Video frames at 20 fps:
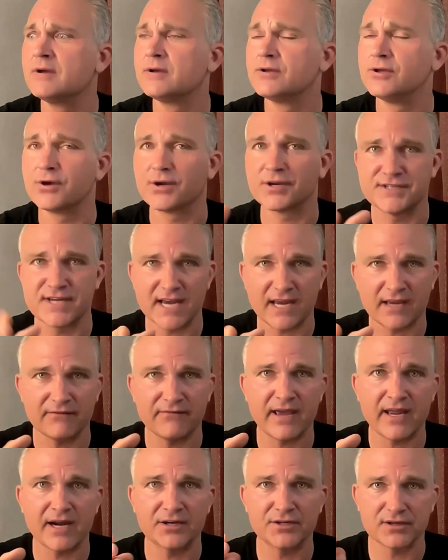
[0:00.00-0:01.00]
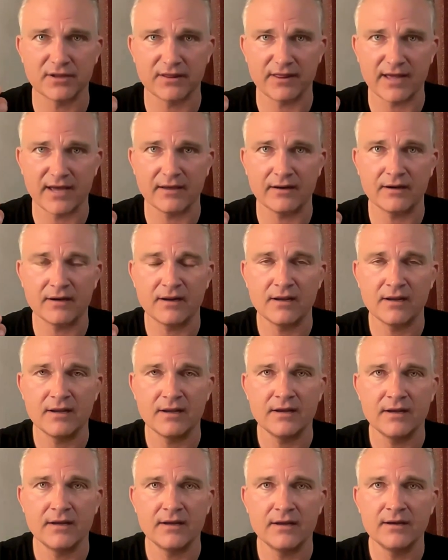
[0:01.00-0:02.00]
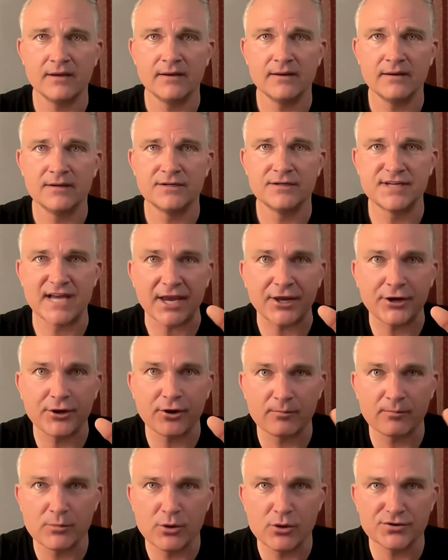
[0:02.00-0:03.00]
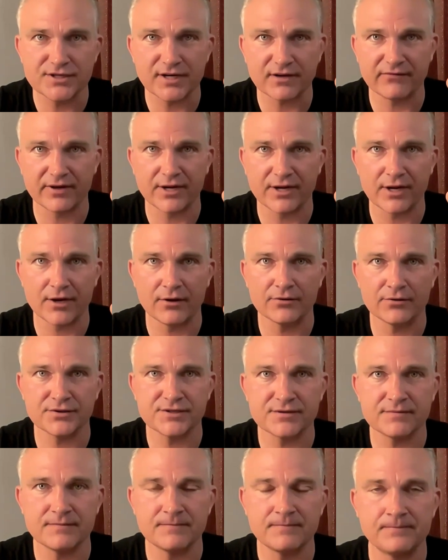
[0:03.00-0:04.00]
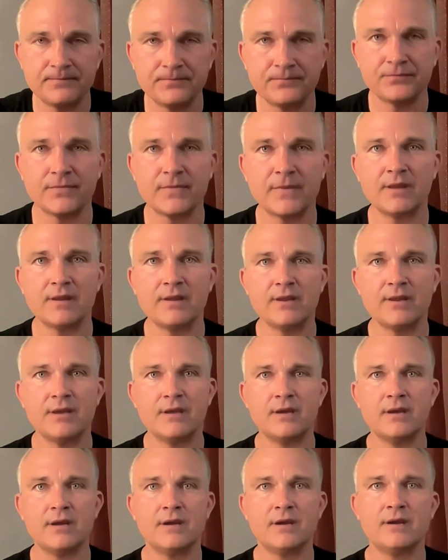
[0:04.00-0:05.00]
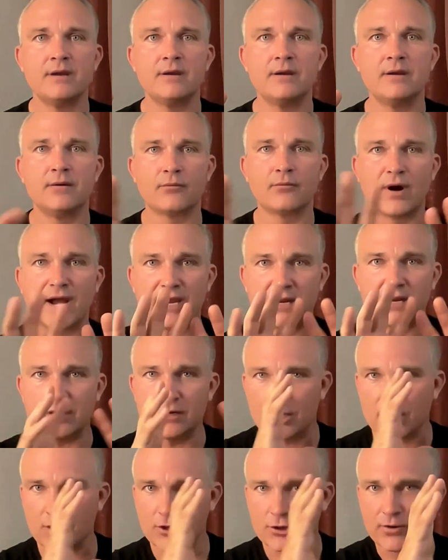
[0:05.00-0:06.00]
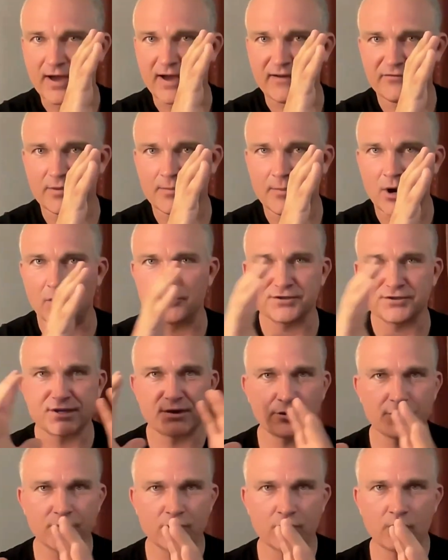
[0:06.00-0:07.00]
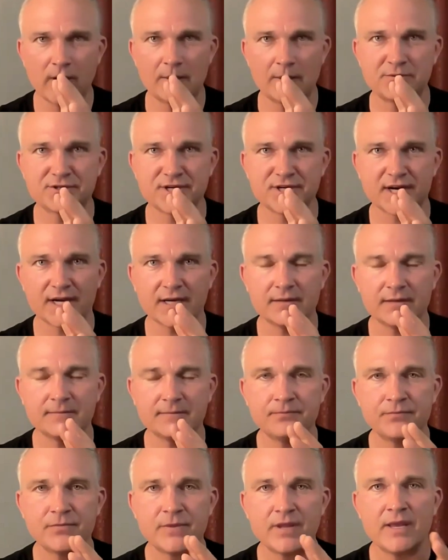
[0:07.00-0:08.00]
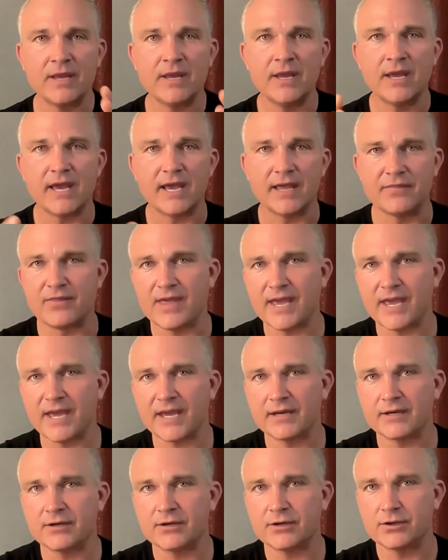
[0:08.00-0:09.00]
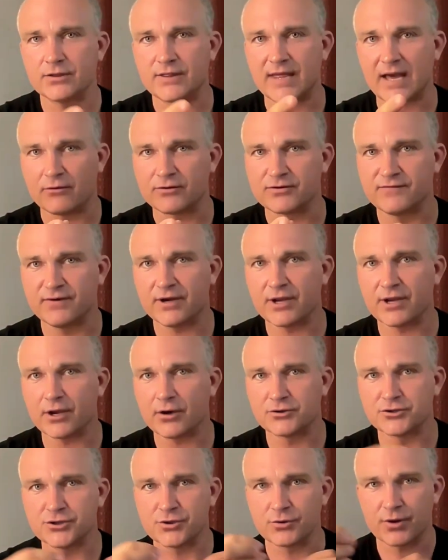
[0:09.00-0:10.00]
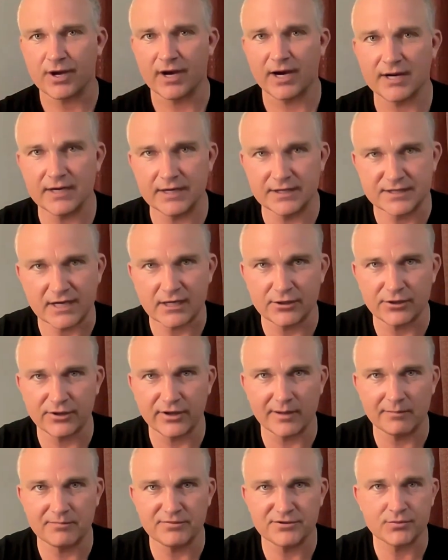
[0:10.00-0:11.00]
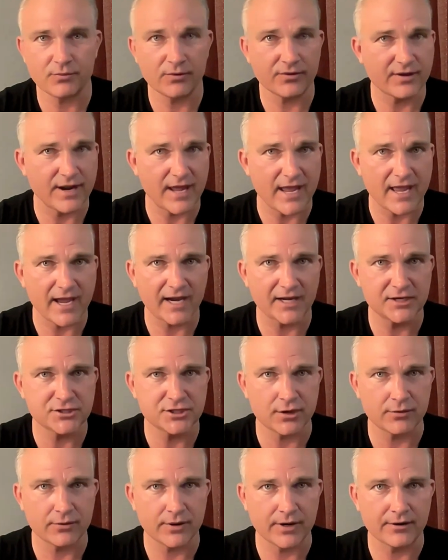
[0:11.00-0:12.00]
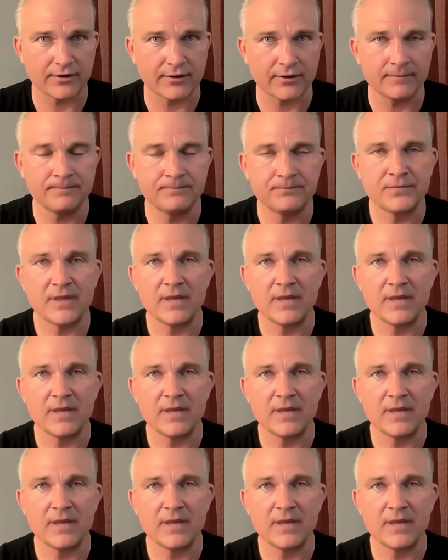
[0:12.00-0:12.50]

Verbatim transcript: You can take advantage of that. Take your music videos, right? You have them hosted on your website, and then those videos you cut into clips with an A I generator.